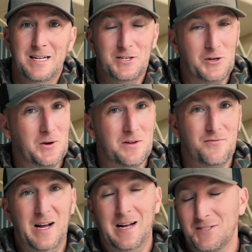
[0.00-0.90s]
you're gonna
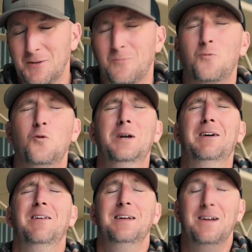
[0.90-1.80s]
find some
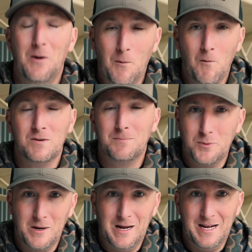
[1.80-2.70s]
really
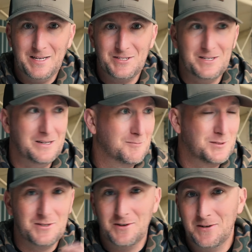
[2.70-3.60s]
overpriced,
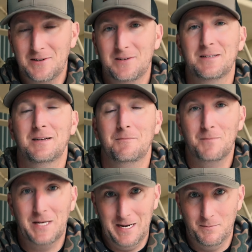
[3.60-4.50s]
absurd
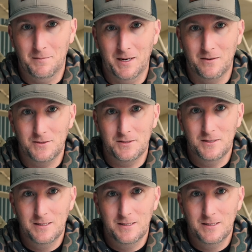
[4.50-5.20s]
camera mounts.